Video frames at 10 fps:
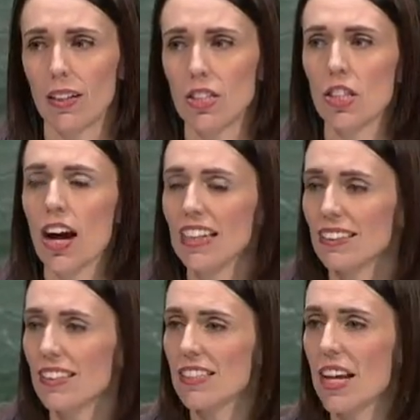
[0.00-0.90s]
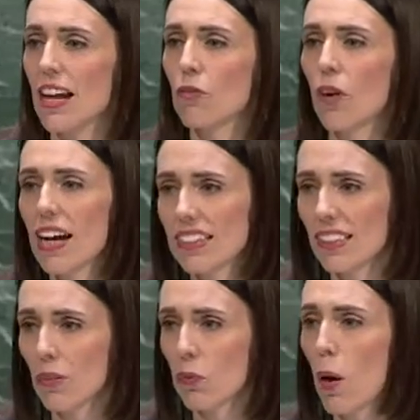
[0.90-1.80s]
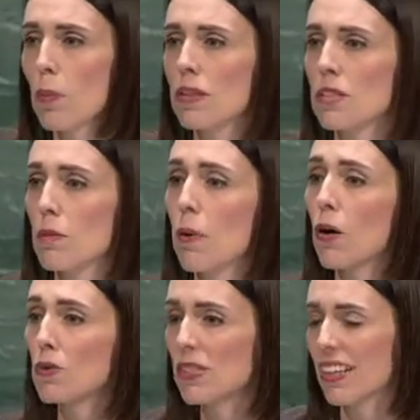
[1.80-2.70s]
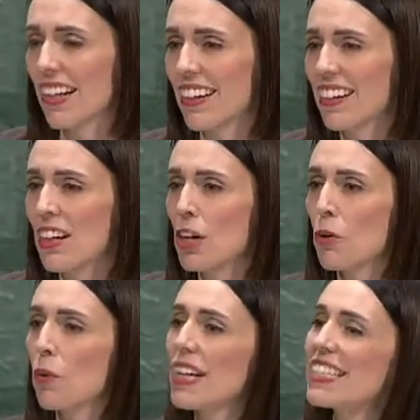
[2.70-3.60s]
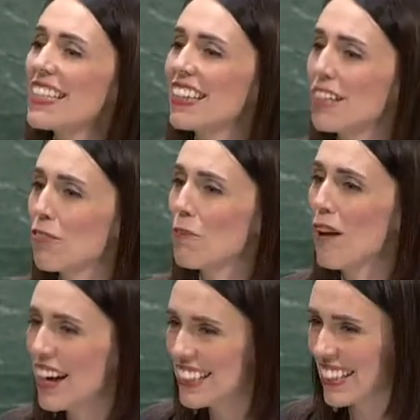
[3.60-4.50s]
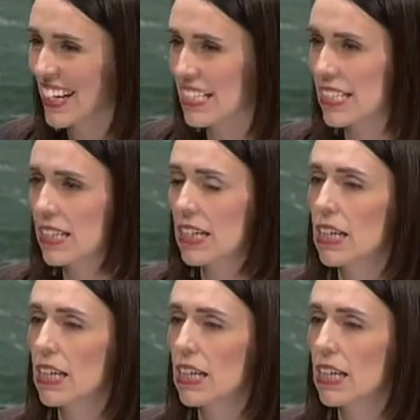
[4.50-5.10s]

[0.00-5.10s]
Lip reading: Scientist and writer Robert Sapolsky recently reminded us